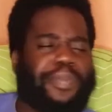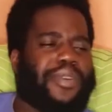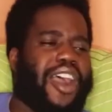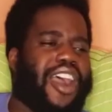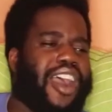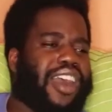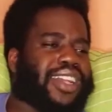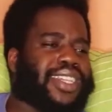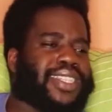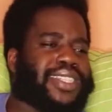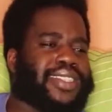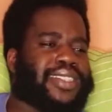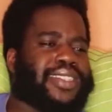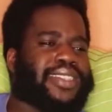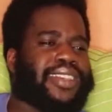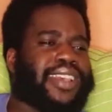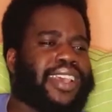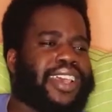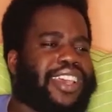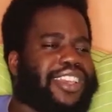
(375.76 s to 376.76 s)

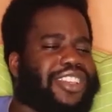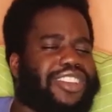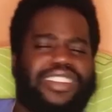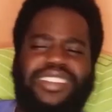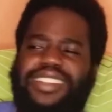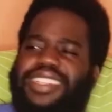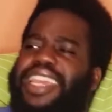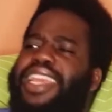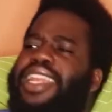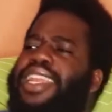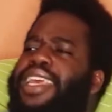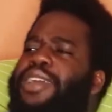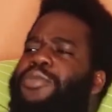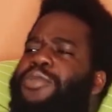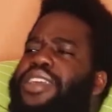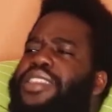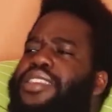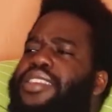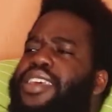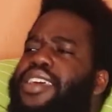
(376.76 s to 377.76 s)
box. You're dealing
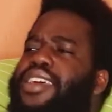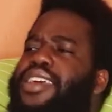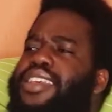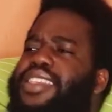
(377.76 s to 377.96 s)
with